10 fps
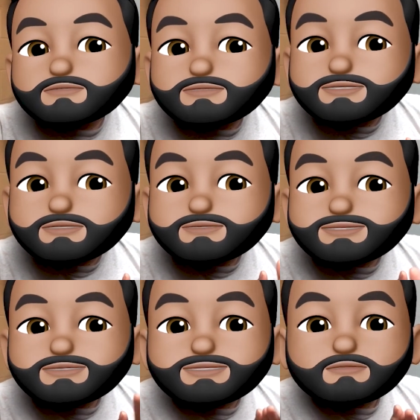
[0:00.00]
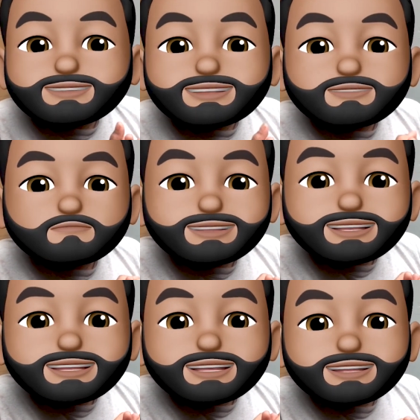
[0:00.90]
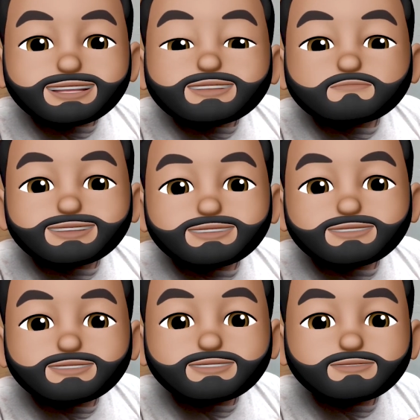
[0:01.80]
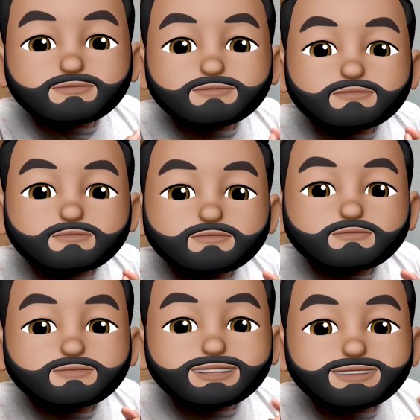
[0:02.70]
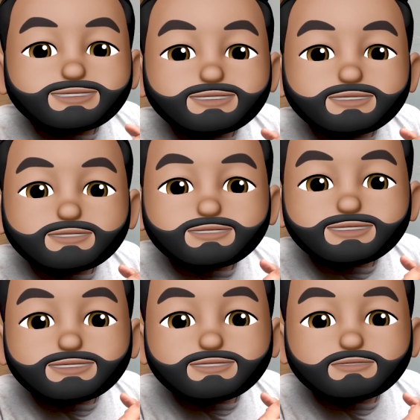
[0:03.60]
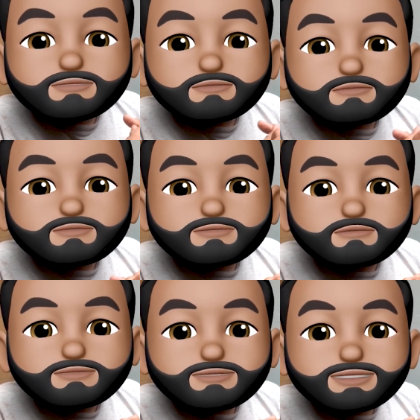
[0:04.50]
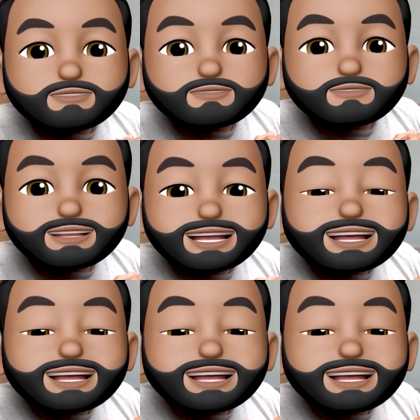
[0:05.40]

customers come in and be like, "Hey man, can you do one shirt? Can you do two shirts?"